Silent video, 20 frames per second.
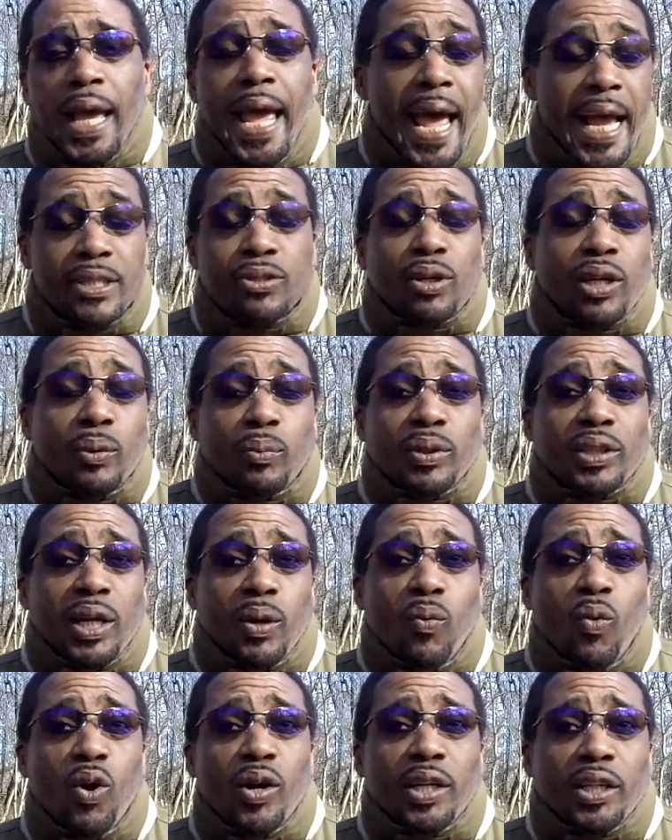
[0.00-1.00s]
Actually, what they
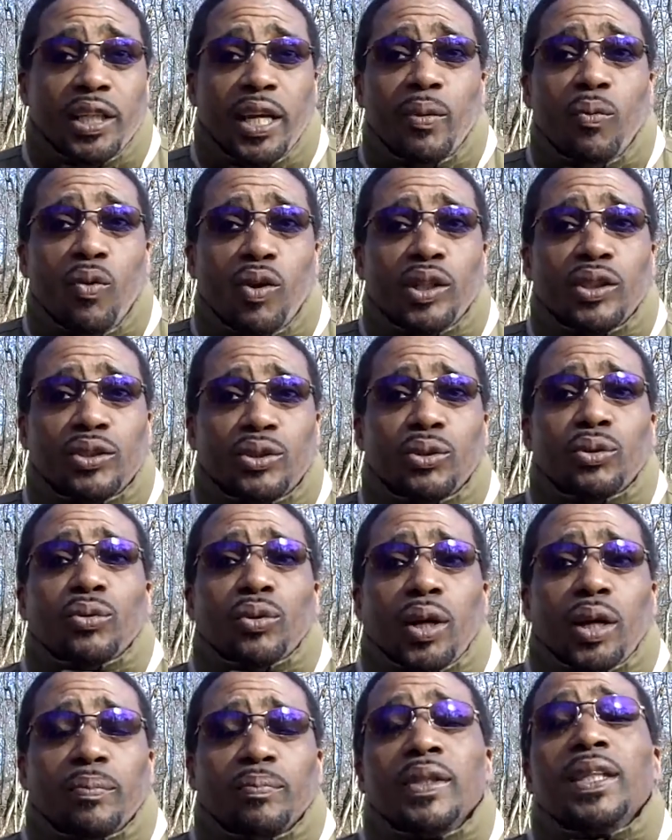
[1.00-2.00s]
wanted
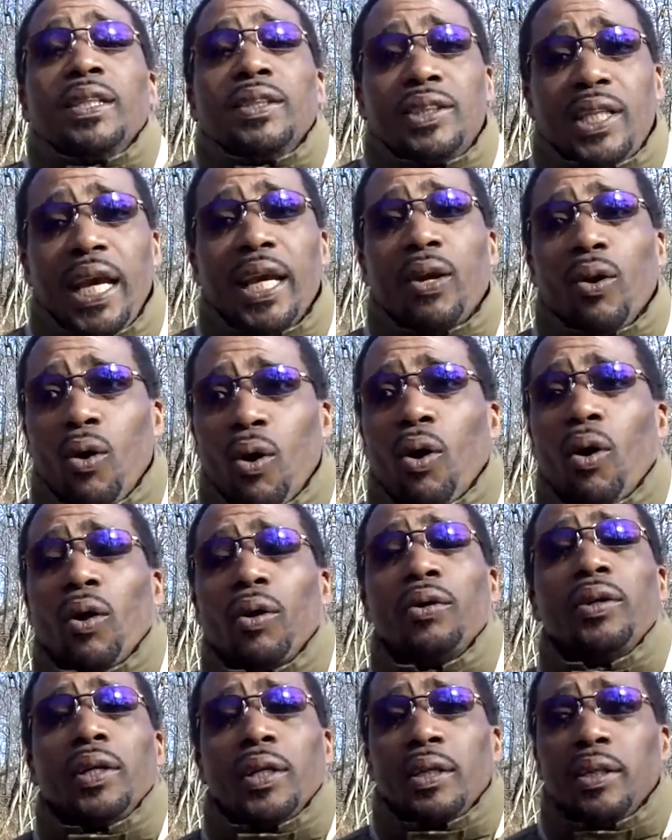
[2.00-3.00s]
to take
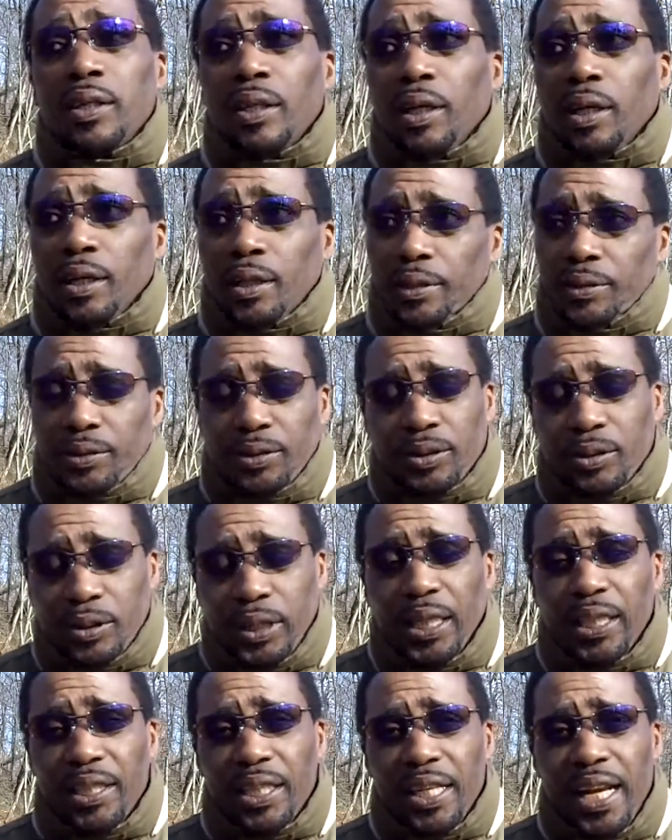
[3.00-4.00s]
on the
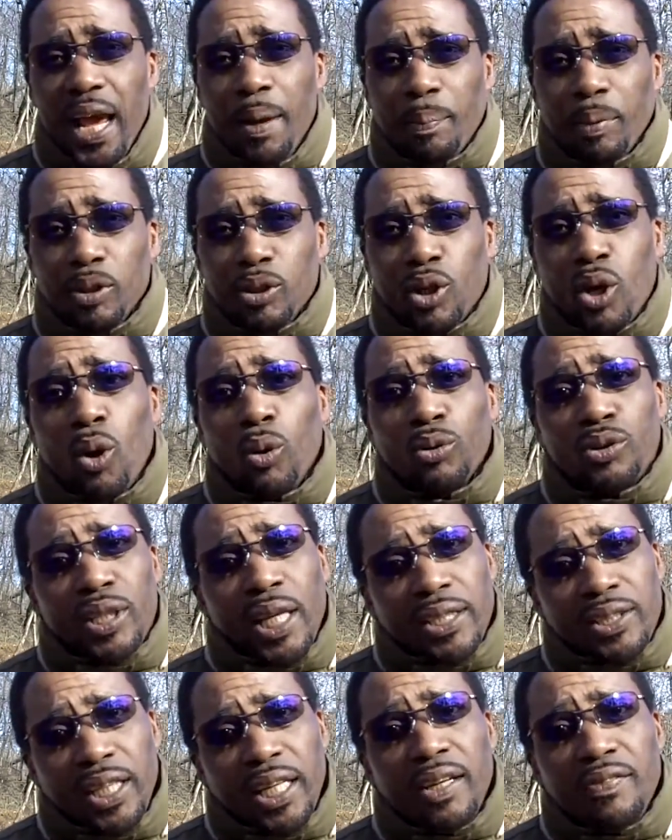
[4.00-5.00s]
Indianapolis Colts
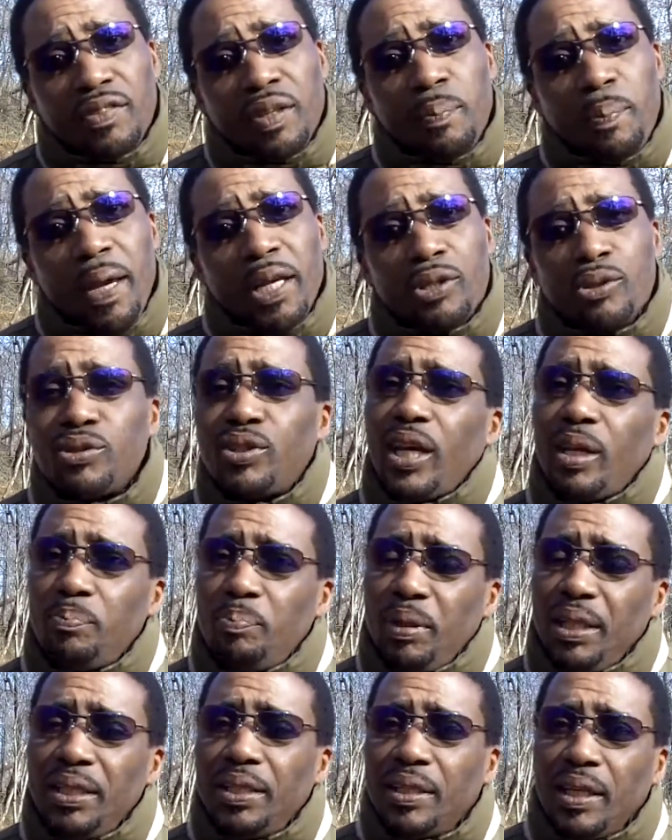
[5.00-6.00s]
as if the Patriots had
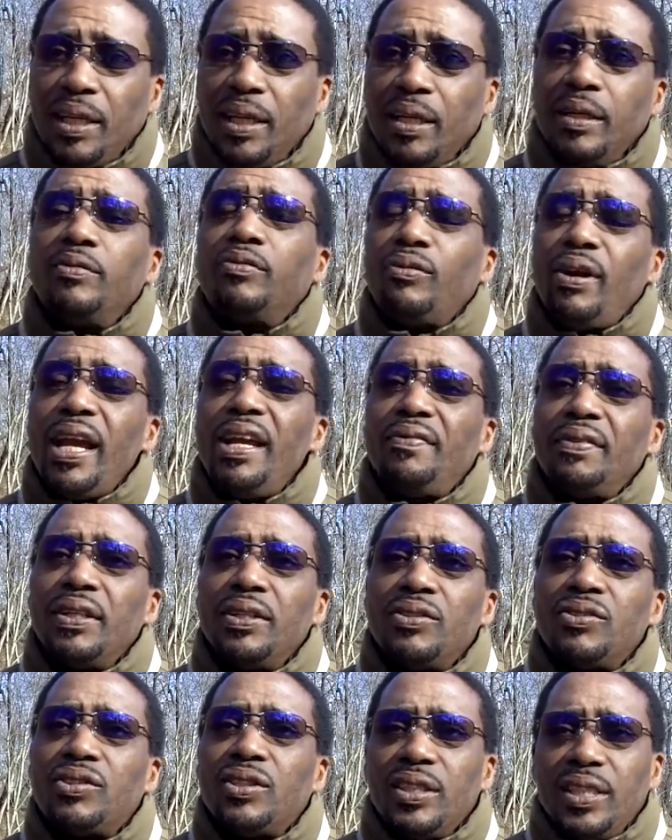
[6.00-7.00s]
beat the
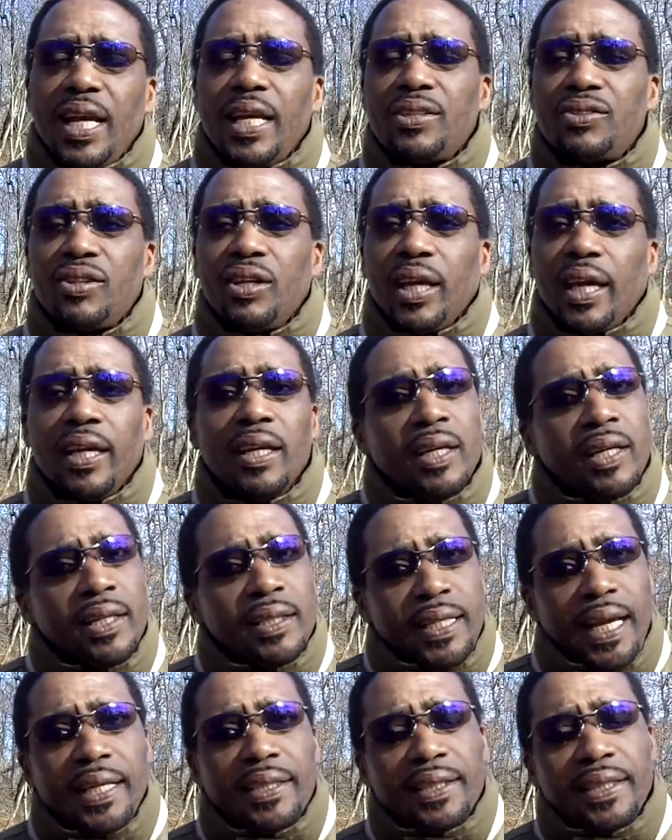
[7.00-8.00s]
Ravens yesterday.
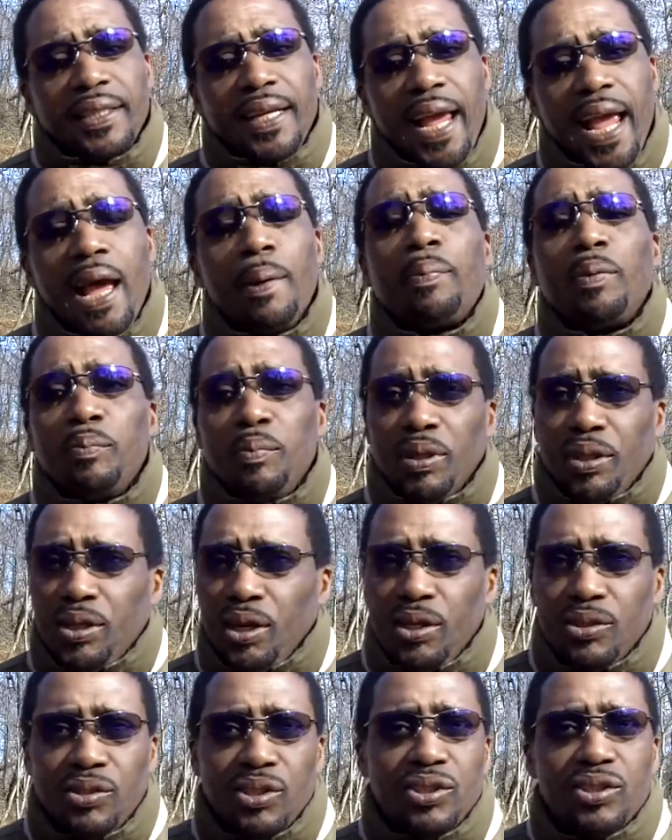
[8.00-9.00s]
That didn't happen
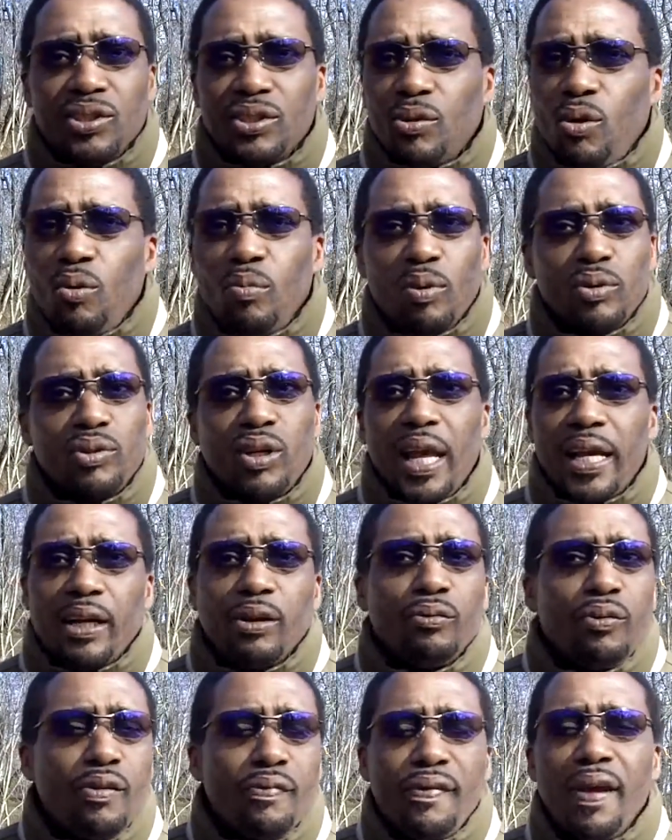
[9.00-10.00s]
because this is almost like
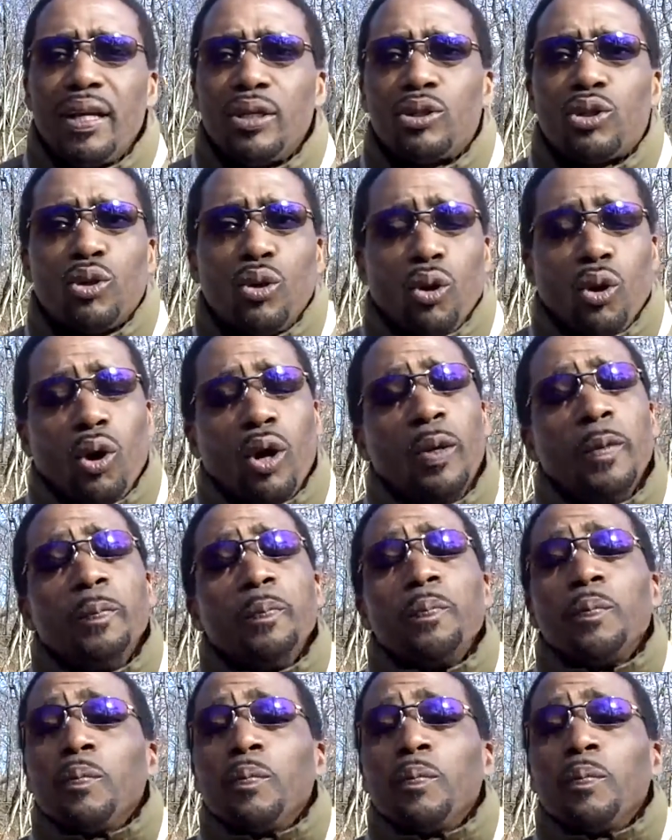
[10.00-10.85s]
a revenge tour